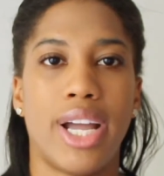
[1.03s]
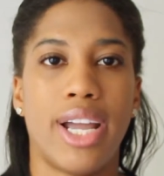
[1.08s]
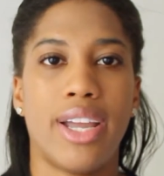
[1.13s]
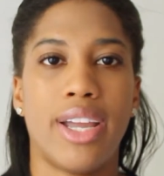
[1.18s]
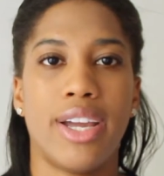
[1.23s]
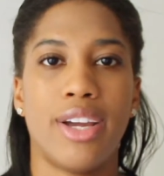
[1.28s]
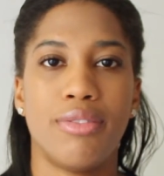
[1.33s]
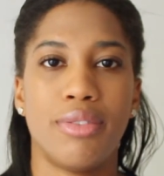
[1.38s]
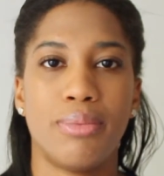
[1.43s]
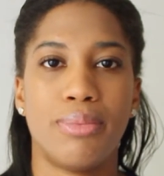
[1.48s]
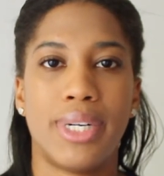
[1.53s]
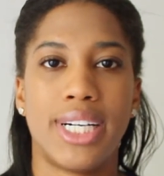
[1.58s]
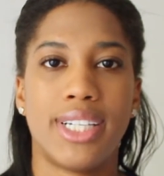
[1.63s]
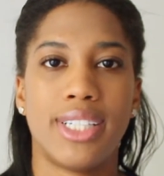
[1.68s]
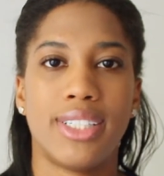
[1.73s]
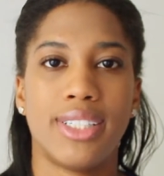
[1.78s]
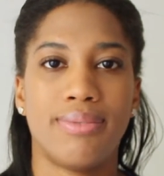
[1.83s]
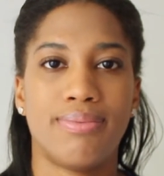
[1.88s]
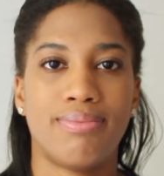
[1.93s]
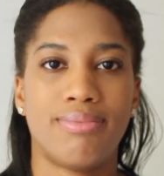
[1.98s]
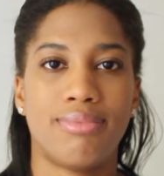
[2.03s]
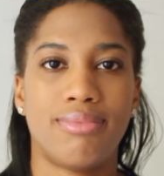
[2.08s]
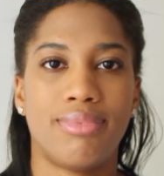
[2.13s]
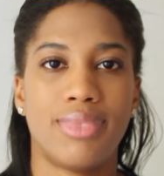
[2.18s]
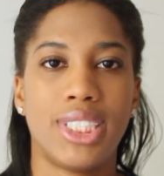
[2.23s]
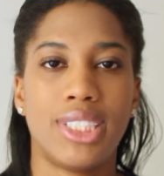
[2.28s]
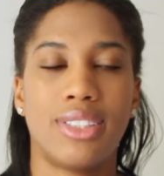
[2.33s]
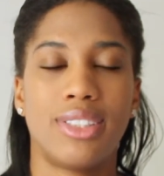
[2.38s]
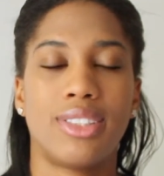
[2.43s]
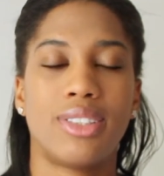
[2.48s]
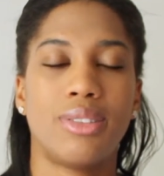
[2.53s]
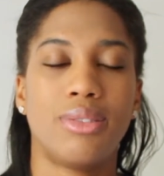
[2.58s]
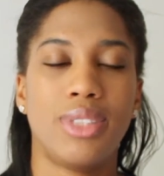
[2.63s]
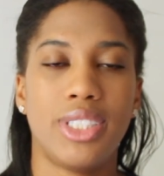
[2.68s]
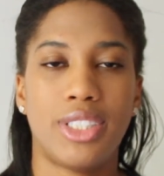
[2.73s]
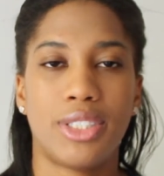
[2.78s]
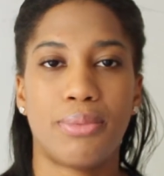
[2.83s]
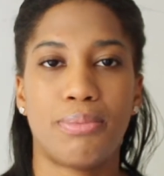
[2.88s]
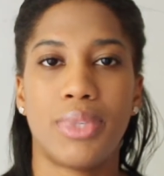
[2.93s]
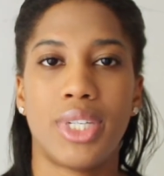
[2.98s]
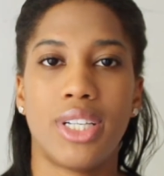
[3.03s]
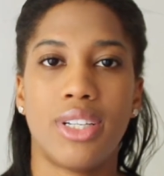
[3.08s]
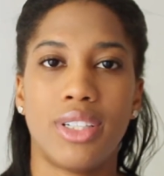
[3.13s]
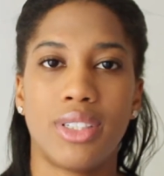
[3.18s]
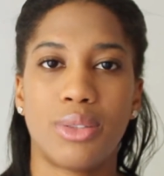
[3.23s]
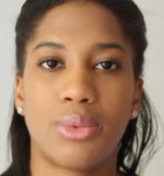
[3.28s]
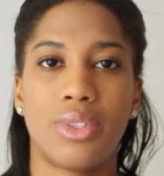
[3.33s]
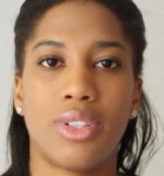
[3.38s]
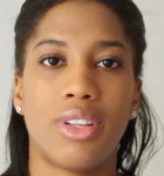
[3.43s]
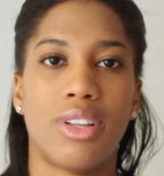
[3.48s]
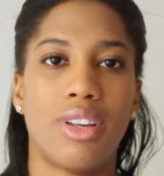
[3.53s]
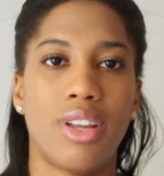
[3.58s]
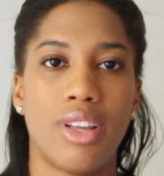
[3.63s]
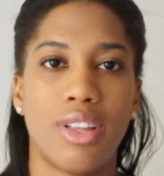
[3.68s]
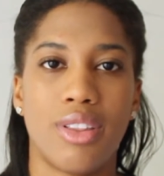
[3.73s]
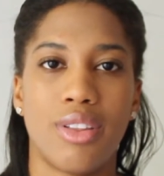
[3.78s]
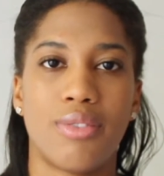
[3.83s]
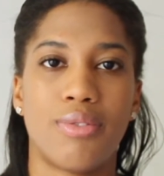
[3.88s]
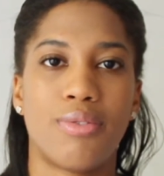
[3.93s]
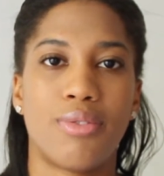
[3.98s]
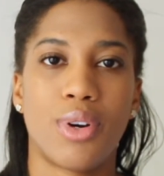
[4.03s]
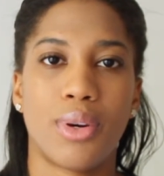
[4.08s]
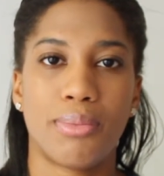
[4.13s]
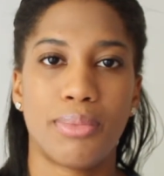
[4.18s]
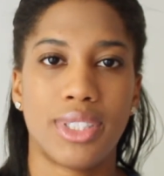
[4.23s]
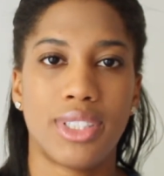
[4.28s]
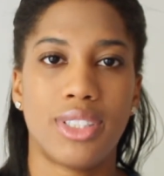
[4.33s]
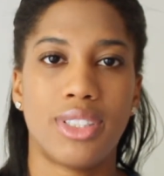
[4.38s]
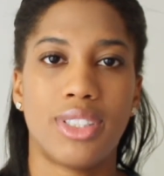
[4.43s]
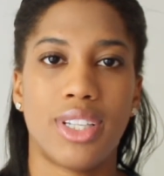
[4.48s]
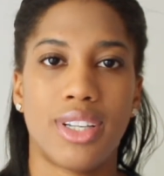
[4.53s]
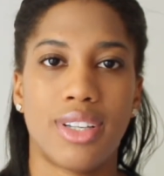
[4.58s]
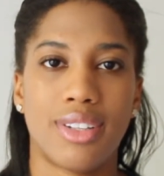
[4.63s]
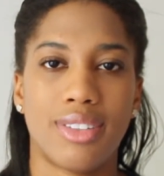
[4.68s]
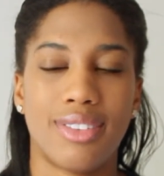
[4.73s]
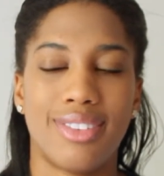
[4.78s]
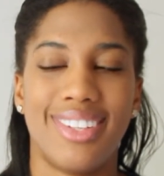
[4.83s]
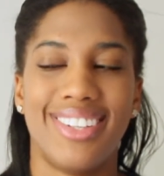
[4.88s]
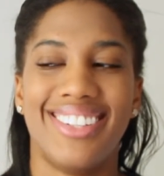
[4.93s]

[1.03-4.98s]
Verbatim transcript: Hey everybody, this is Onisha Biggs with another pharmacy tech.